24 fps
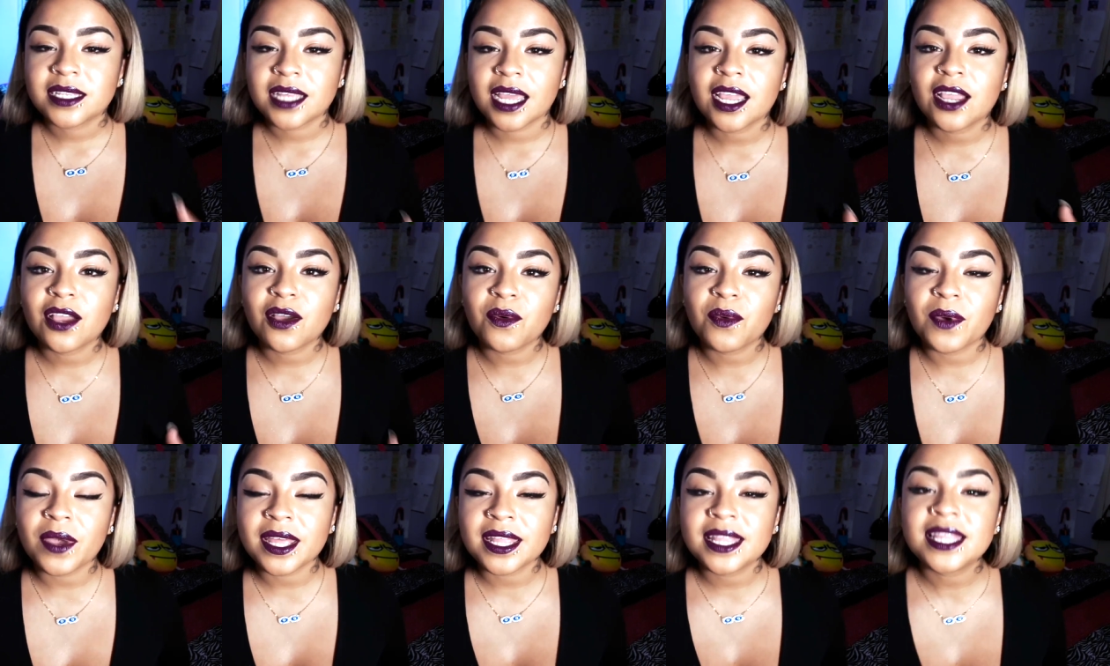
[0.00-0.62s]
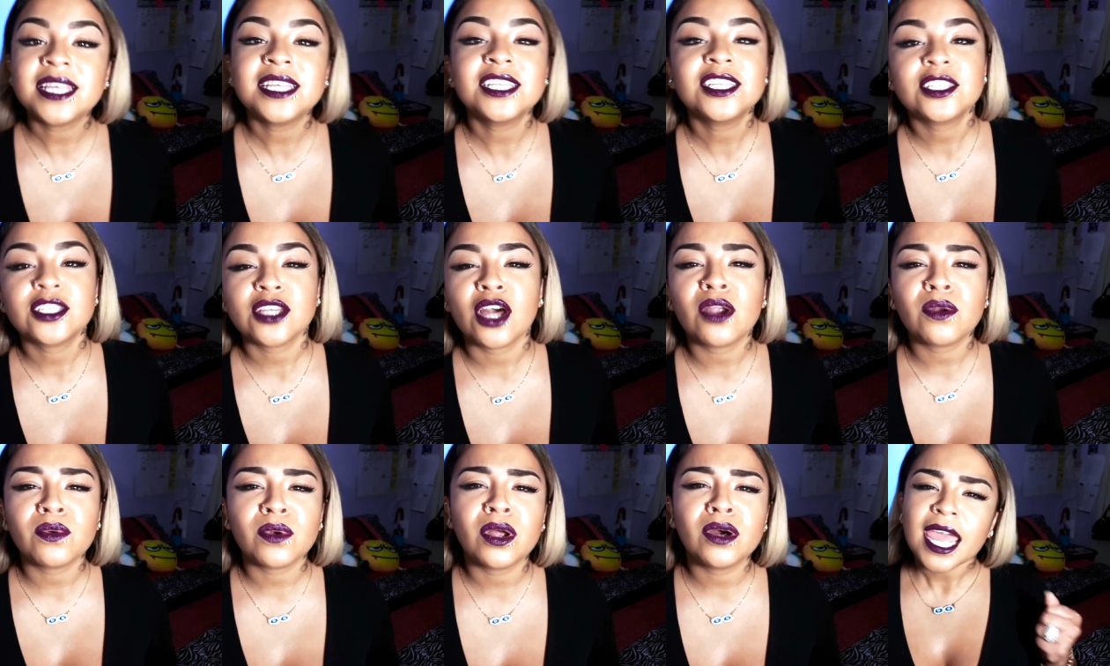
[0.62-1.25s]
take away the
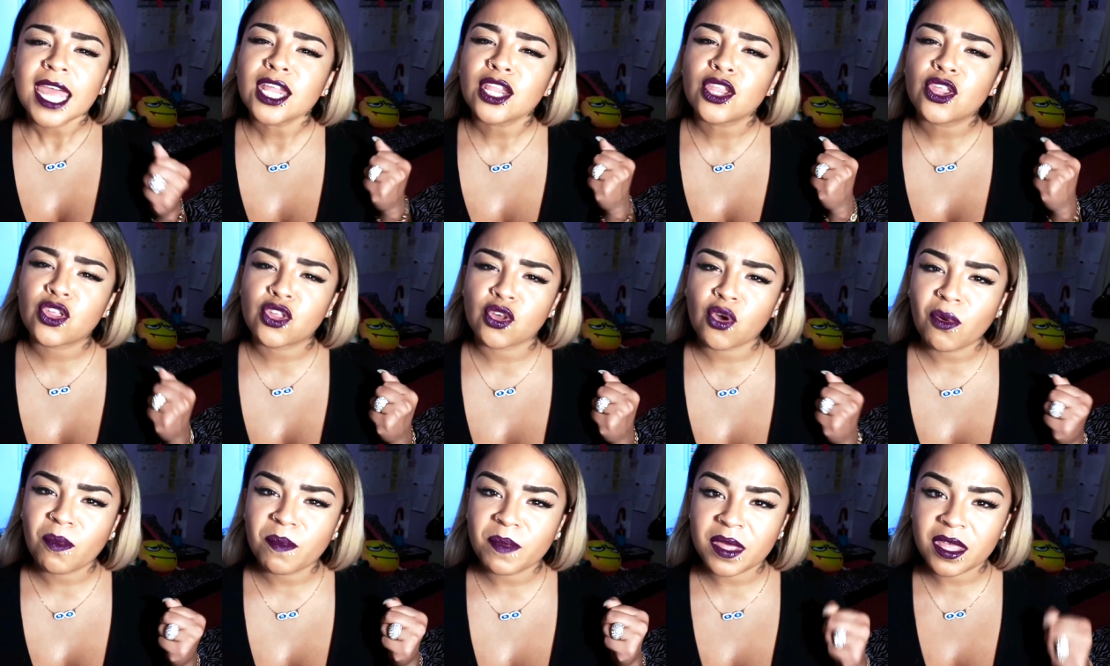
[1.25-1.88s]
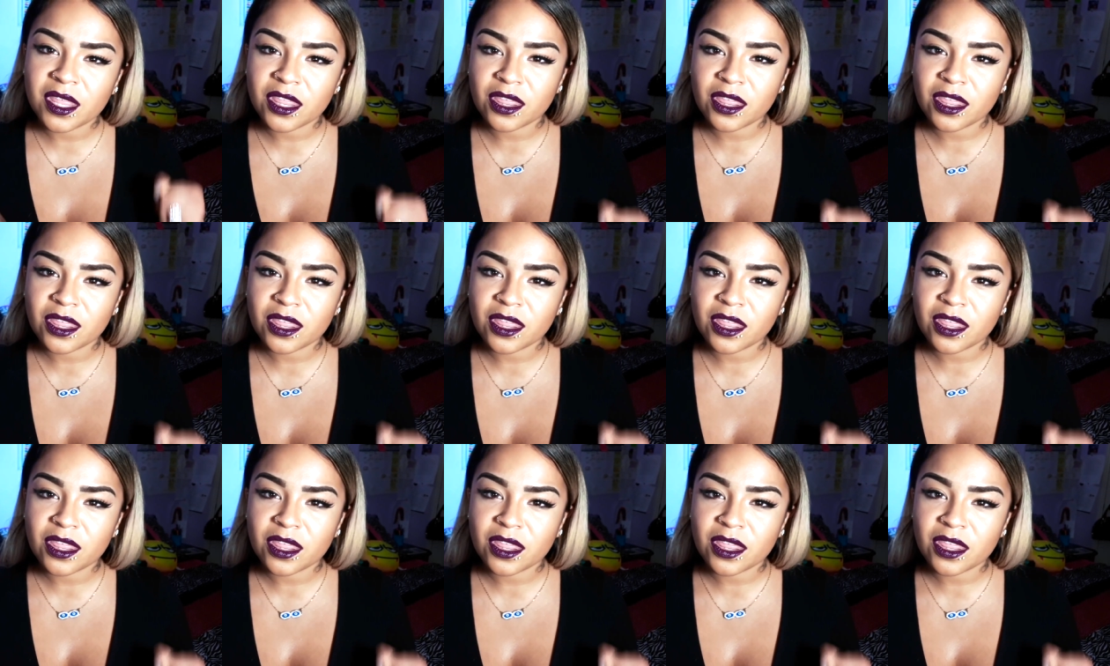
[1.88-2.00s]
sorrow and show me